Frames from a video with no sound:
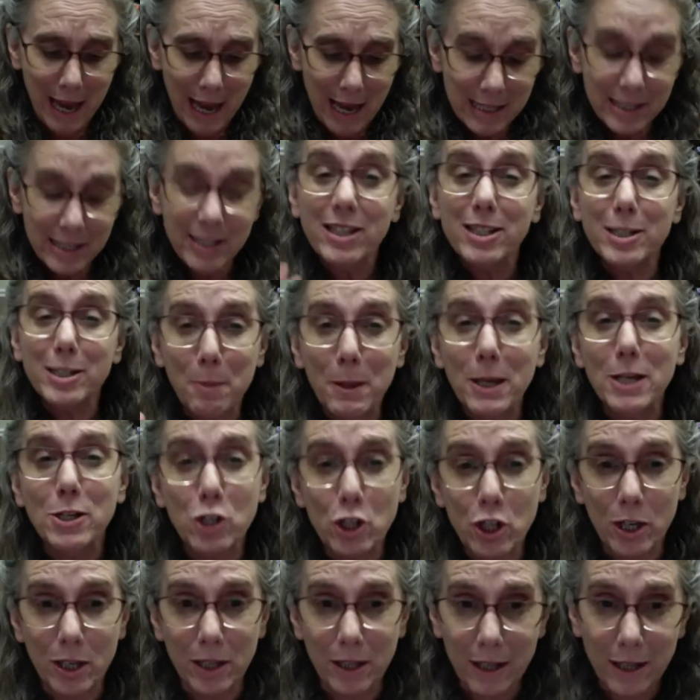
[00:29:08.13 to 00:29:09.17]

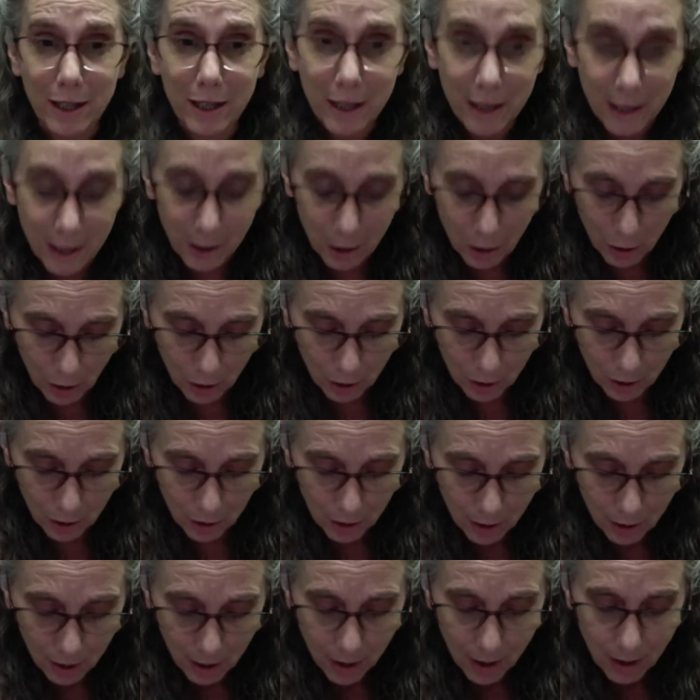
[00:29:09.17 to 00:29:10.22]
suspicion here,
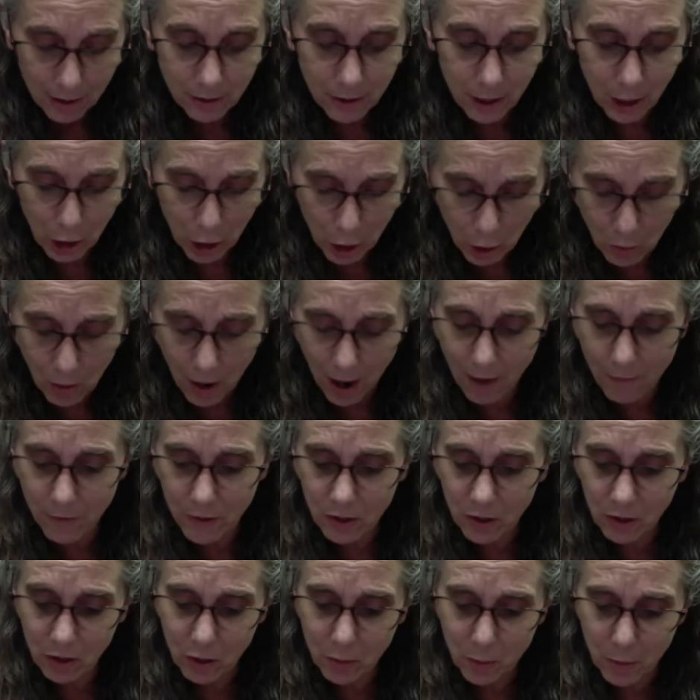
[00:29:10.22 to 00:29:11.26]
that you have a
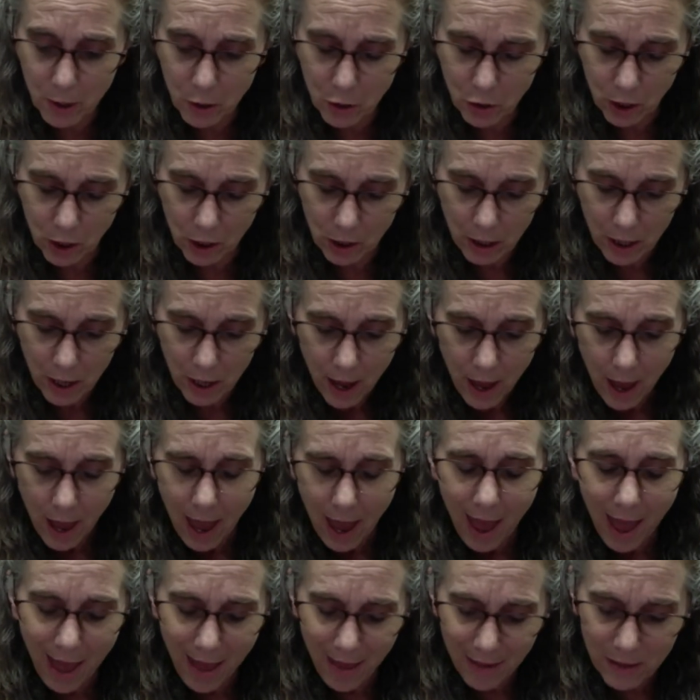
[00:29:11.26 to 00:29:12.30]
suspicion.
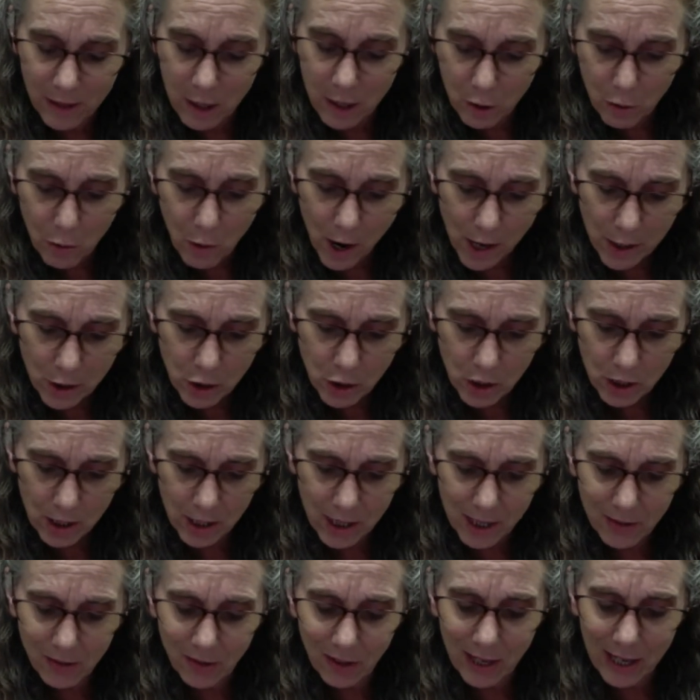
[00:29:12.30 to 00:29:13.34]
And the question
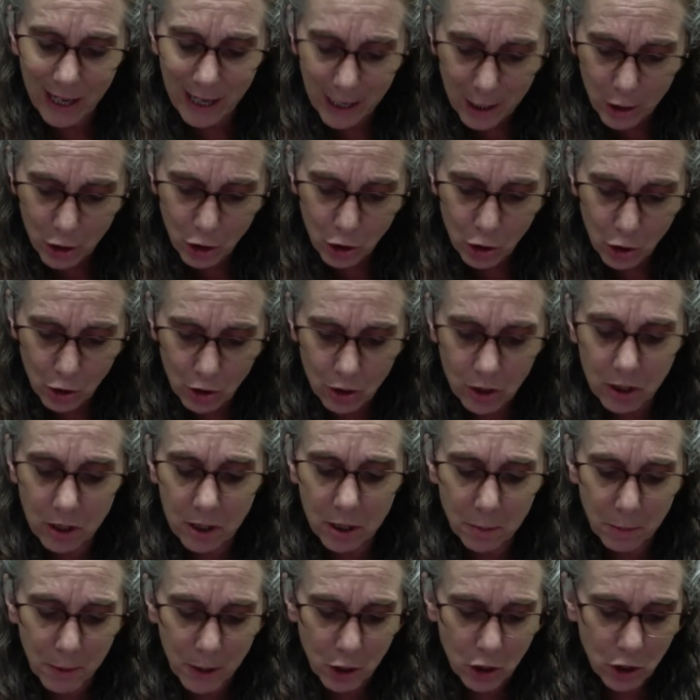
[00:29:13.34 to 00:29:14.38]
is your
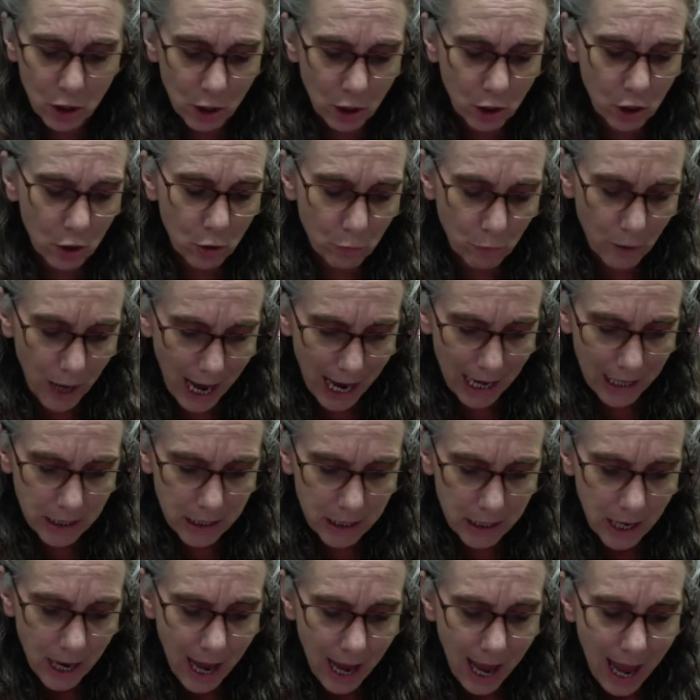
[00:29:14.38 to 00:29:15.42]
suspicion
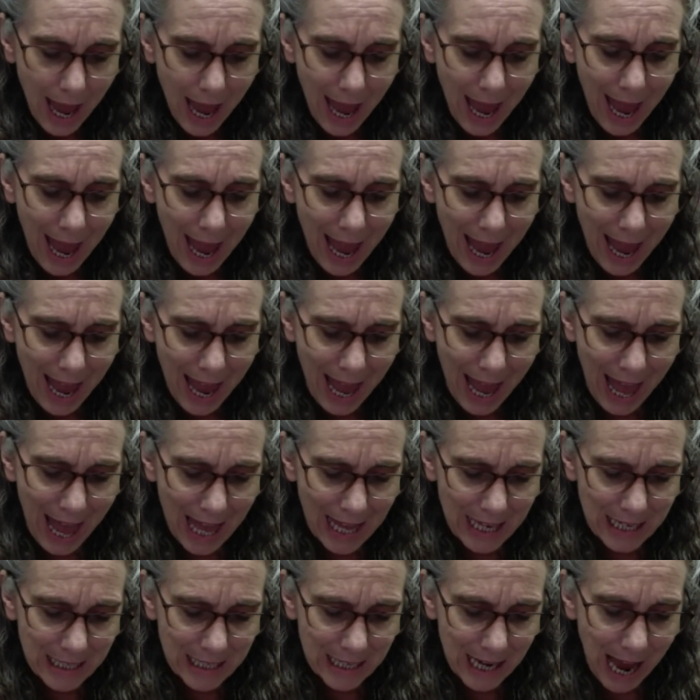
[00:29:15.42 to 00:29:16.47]
correct?
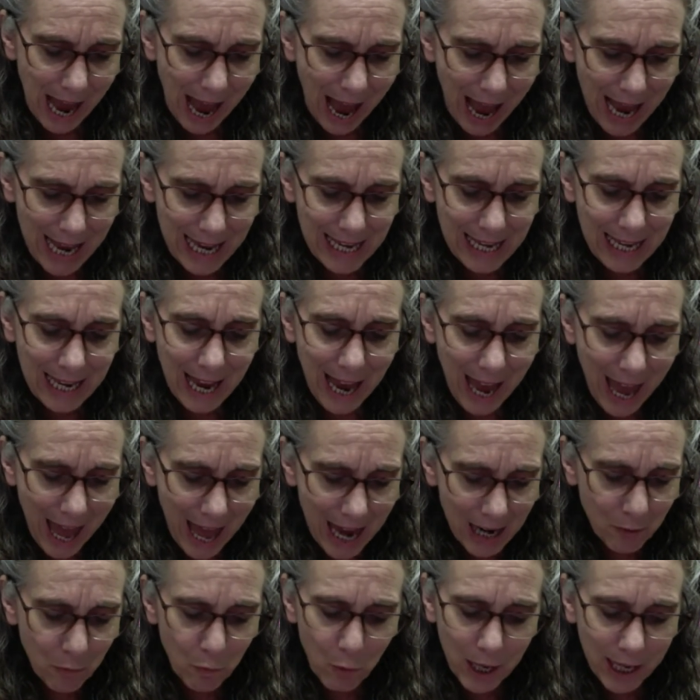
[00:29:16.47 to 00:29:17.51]
And
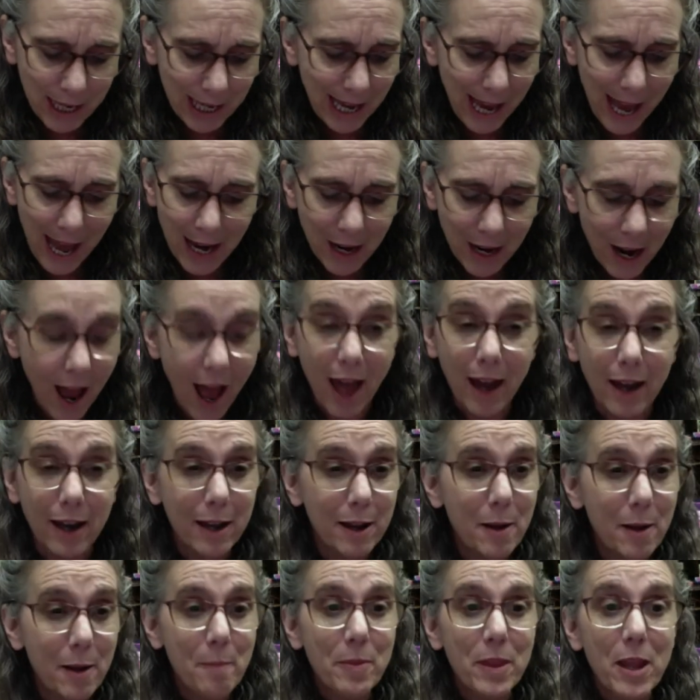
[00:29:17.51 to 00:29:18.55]
we
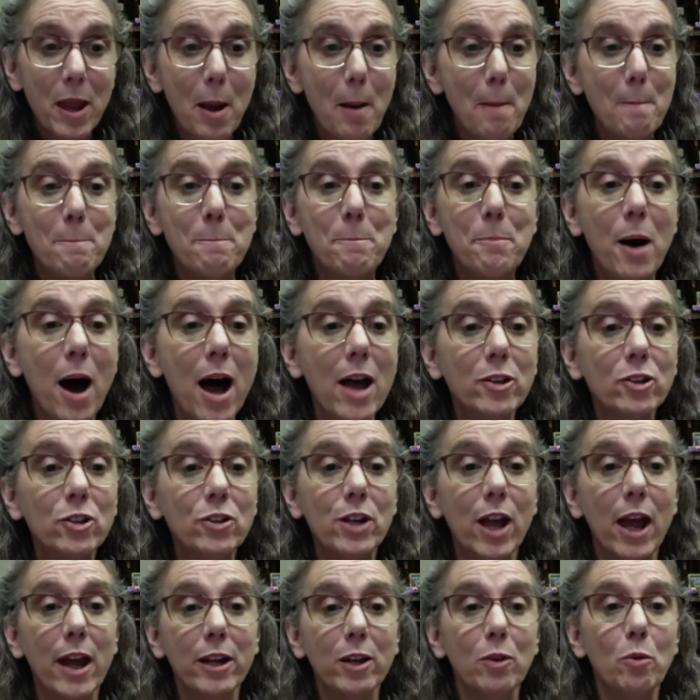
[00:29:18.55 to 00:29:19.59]
cannot
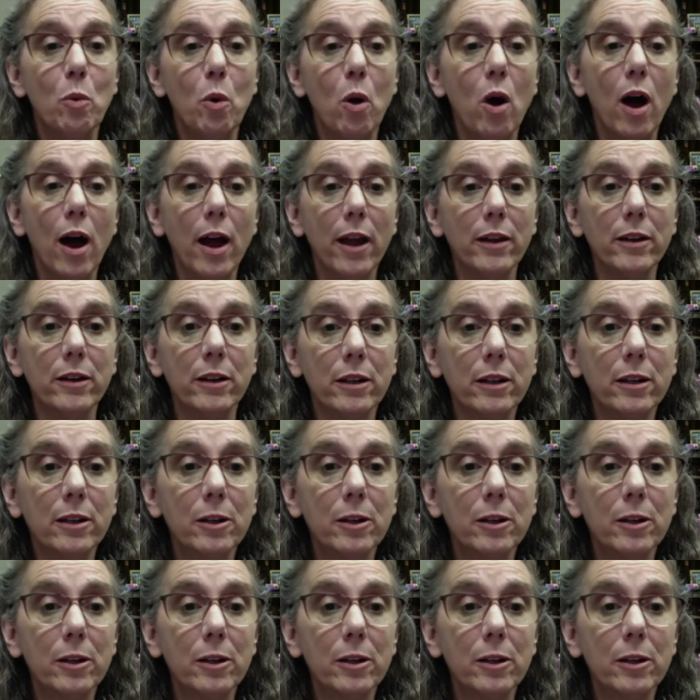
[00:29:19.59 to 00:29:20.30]
bust anyone.